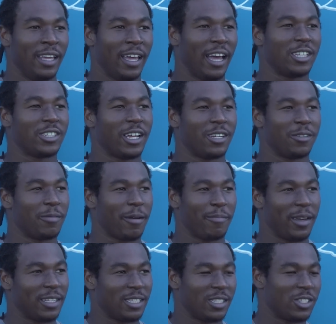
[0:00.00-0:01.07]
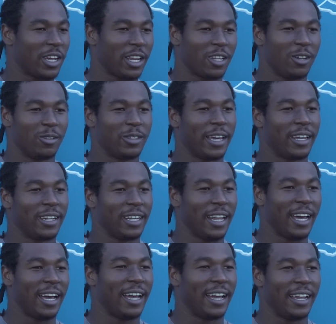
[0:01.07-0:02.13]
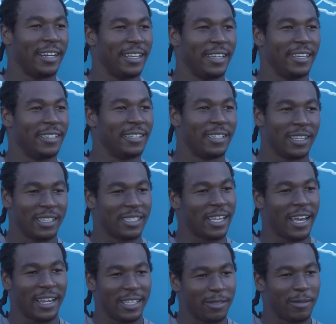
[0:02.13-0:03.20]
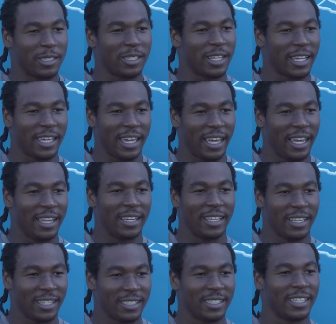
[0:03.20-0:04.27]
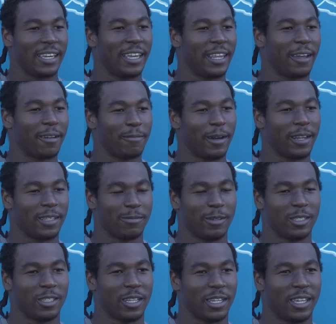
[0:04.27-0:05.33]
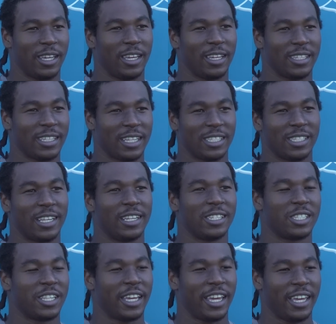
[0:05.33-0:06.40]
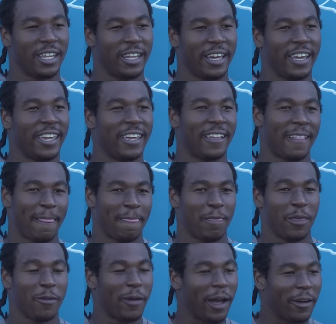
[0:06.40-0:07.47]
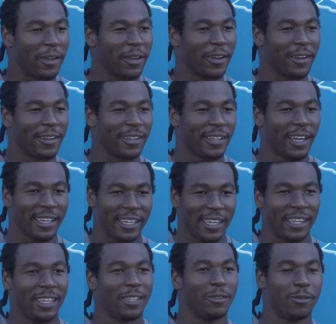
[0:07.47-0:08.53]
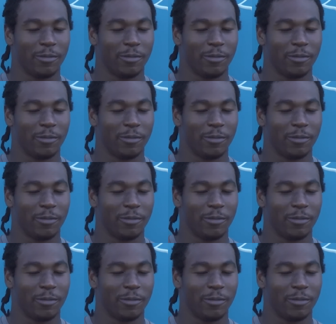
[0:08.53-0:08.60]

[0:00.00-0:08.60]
I try to do my best to try to go down the line and sign as much as I can to get everybody as much as I can, because I just understand, like, you out here. I get it.